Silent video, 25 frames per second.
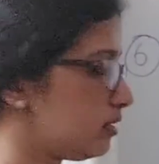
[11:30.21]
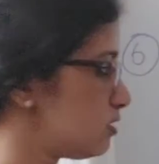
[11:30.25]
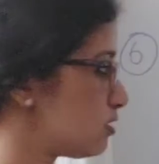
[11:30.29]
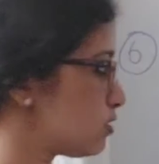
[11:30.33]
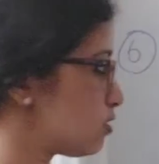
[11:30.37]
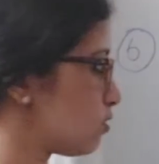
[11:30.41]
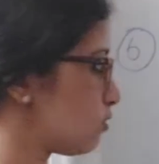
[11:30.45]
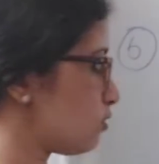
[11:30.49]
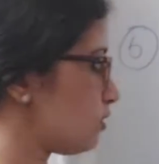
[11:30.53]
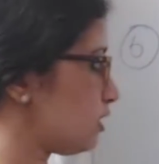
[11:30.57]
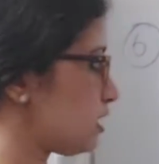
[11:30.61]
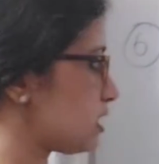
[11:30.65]

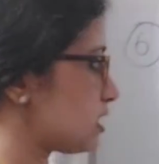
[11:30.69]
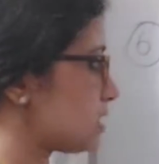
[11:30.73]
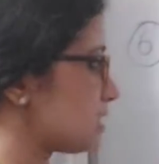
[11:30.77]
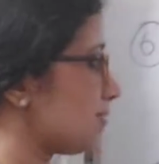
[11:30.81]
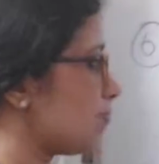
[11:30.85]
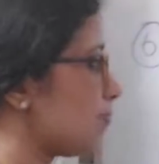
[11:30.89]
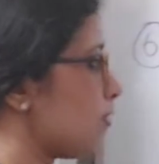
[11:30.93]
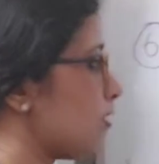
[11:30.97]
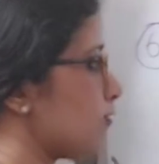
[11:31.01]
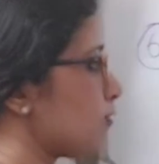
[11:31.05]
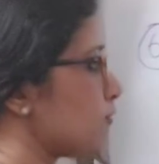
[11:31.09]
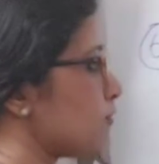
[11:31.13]
So the
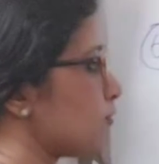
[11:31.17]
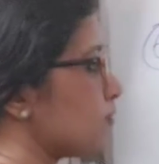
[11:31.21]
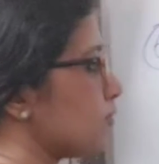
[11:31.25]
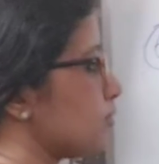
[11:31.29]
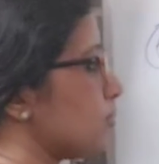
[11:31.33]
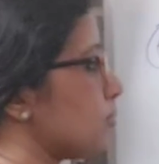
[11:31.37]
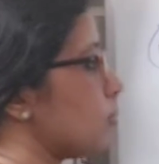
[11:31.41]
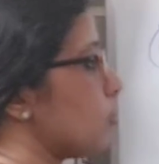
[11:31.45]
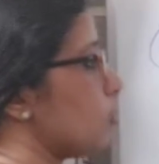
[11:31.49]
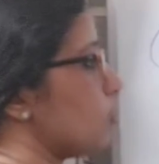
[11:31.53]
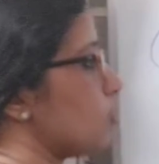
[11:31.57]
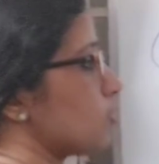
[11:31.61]
sum
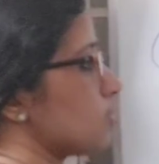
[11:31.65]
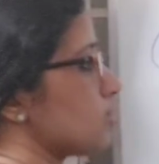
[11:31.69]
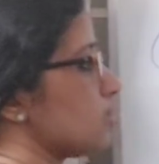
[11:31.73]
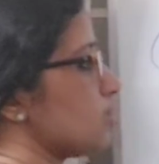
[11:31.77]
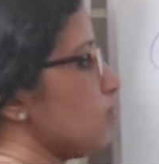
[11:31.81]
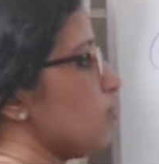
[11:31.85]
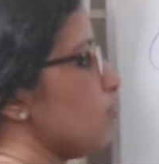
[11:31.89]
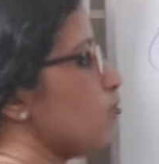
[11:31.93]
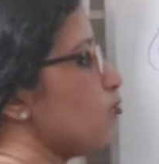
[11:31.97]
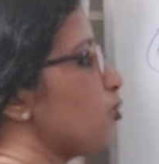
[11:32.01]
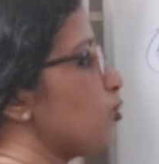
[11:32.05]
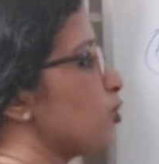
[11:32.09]

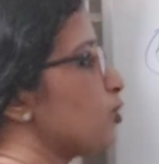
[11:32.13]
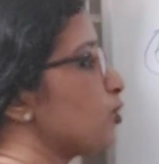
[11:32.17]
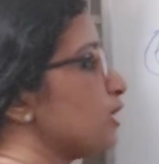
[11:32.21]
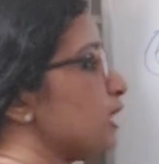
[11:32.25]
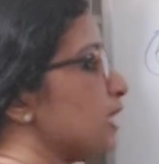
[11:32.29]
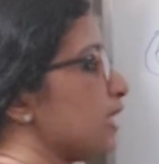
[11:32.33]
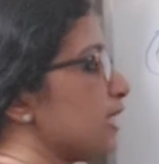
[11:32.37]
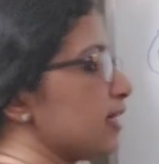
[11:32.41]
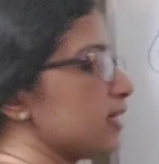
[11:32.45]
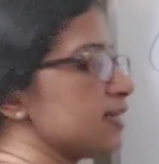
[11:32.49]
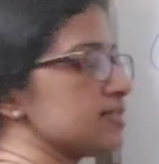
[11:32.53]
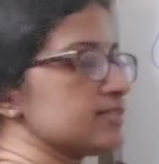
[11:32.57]
of both
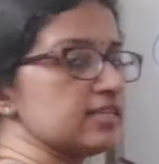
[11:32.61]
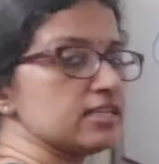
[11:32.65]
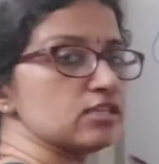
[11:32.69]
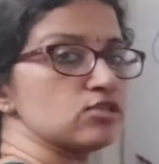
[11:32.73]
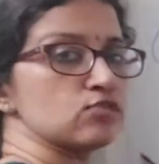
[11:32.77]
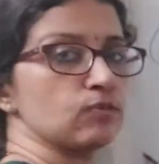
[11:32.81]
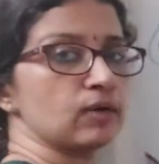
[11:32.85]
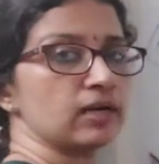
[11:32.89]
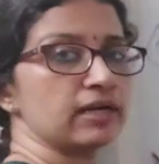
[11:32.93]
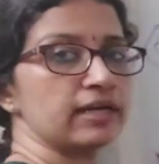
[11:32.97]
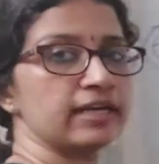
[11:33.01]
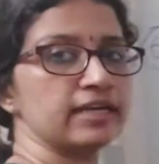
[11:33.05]
the angles
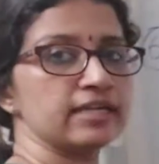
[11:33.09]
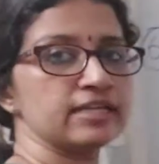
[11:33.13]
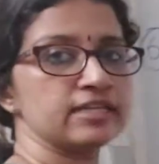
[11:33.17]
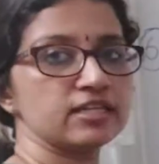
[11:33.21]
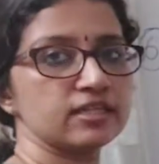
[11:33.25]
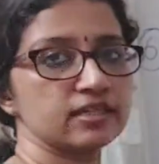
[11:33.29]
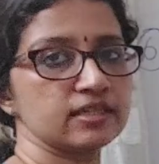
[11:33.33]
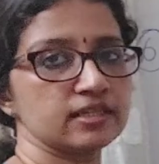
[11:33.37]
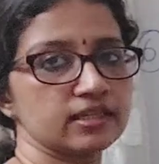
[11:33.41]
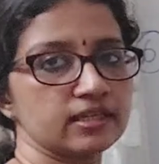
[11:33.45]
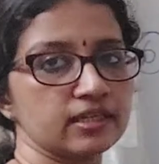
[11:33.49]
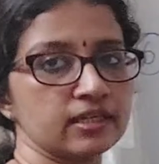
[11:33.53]
is
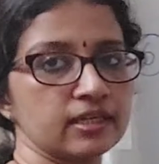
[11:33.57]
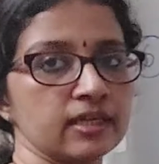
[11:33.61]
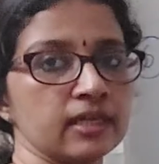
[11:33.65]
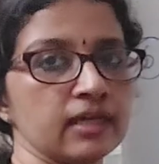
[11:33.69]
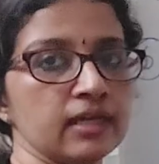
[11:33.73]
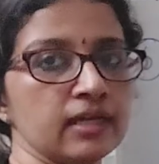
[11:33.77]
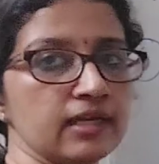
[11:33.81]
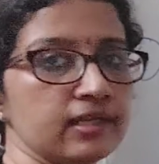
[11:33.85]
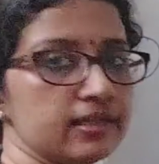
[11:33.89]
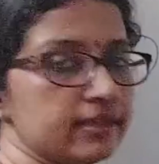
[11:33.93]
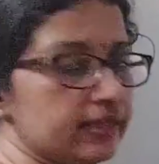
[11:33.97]
180 degree.